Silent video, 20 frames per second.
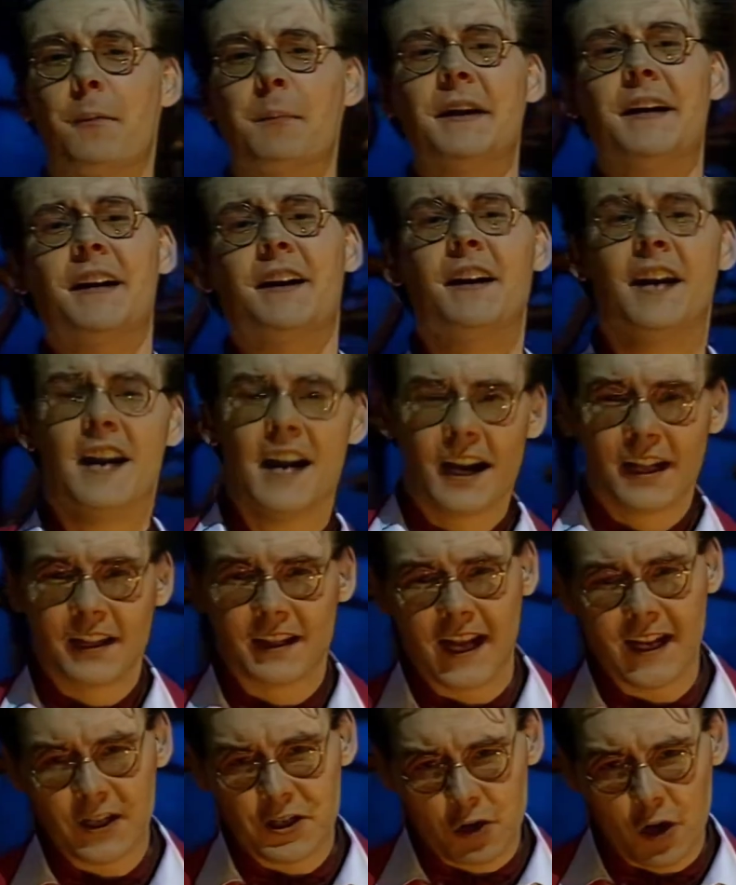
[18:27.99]
here.
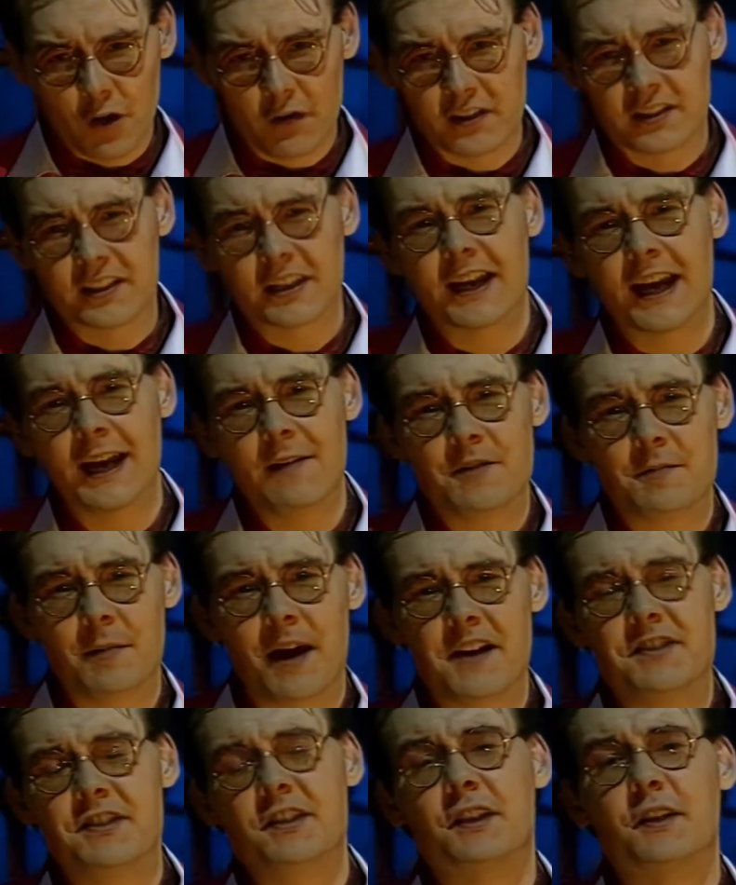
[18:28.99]
Let's go over to Games
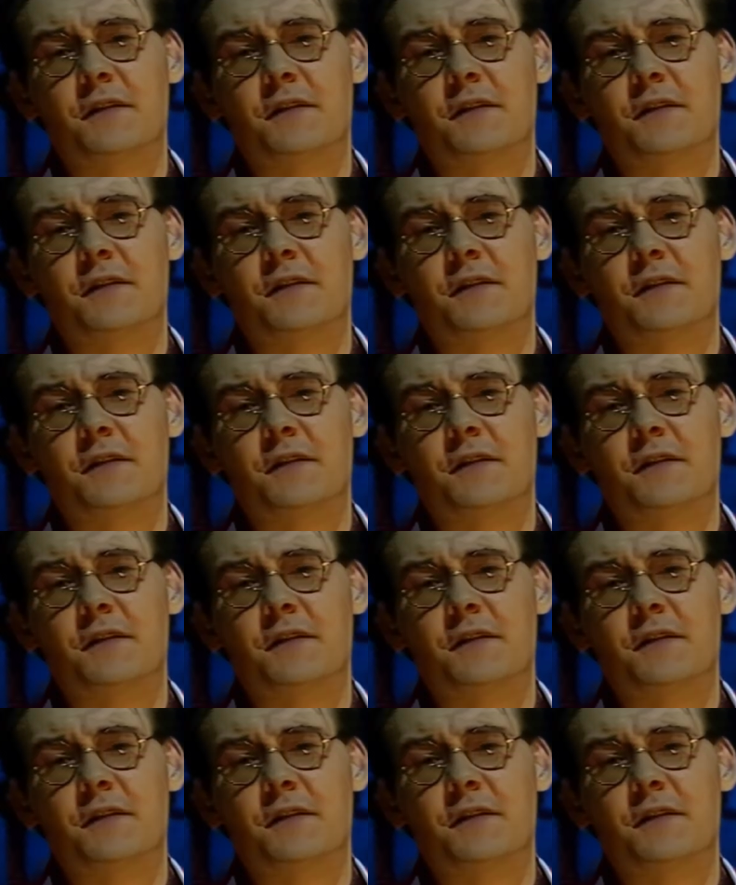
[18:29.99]
Master to